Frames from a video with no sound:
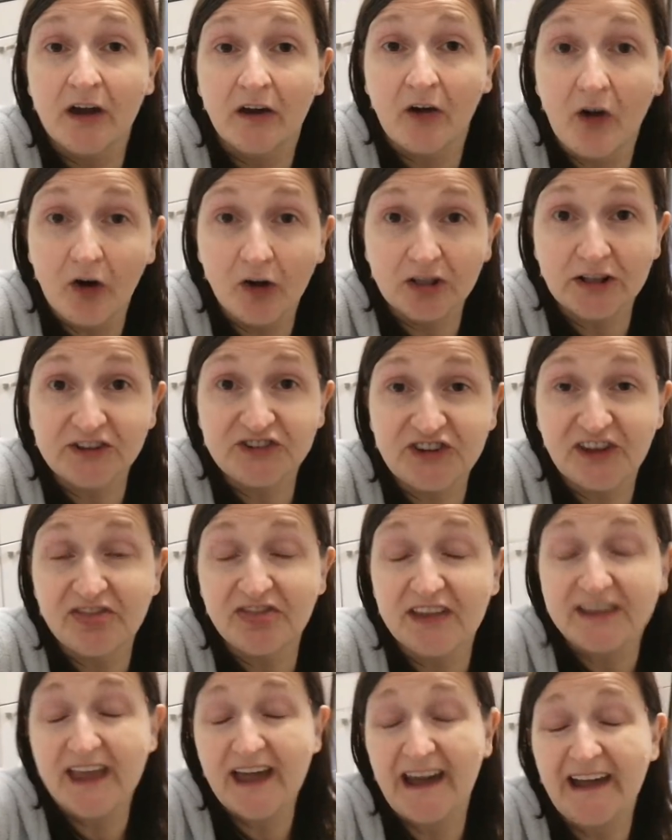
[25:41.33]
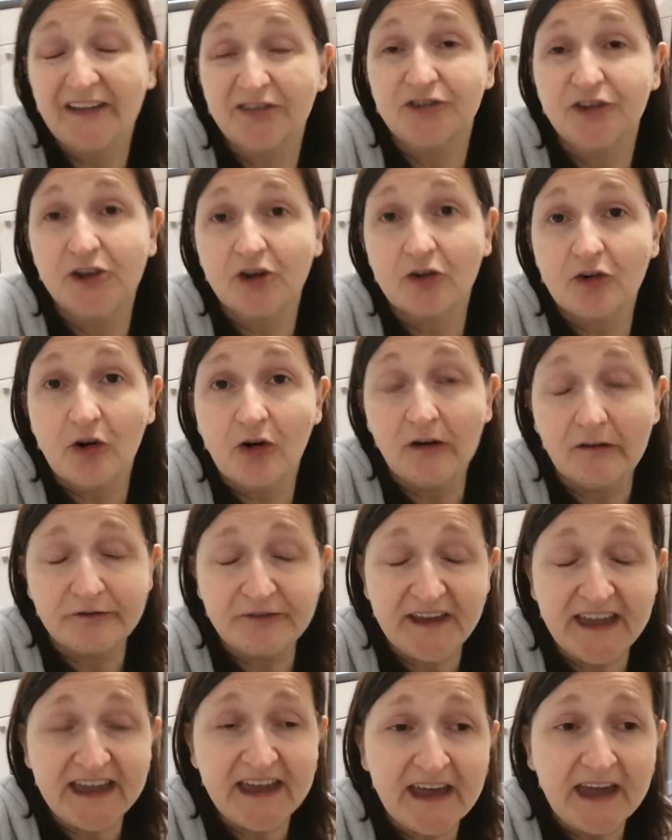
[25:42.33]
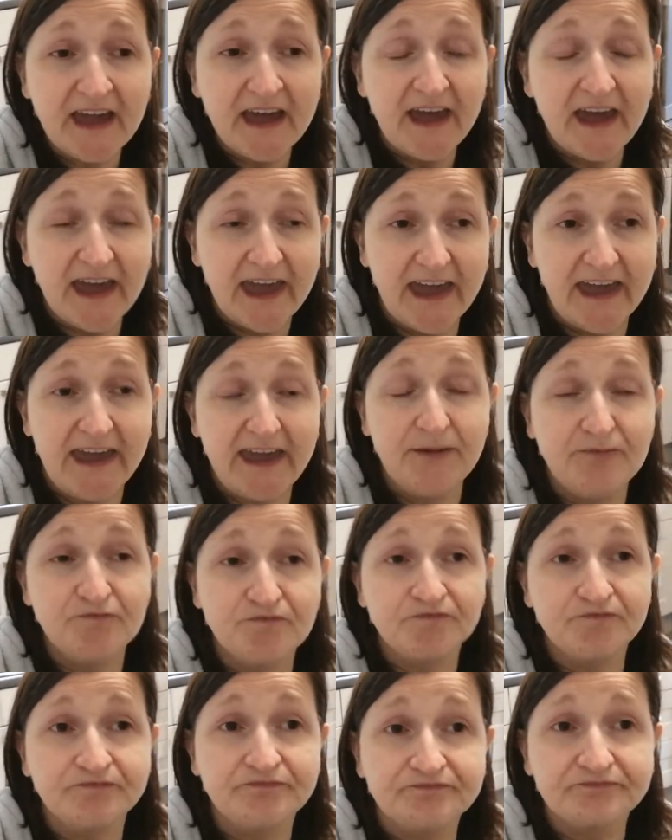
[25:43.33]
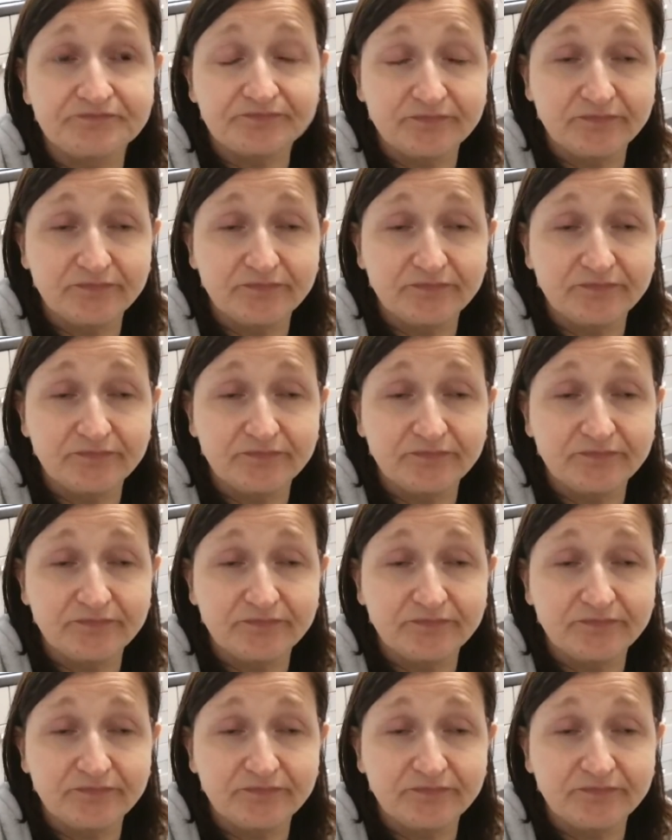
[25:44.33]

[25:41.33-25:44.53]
collagen that you add to your coffee um,